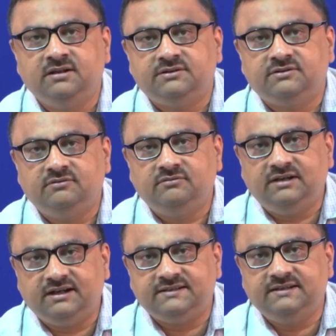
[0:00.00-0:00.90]
So,
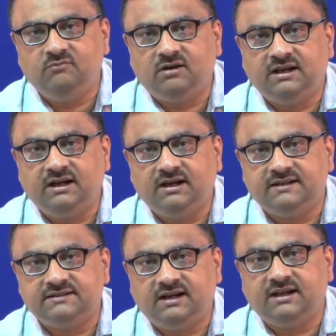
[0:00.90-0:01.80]
let us see what Taylor
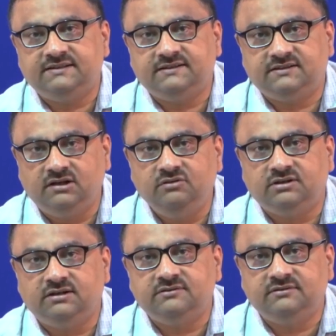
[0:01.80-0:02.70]
has done as a solution.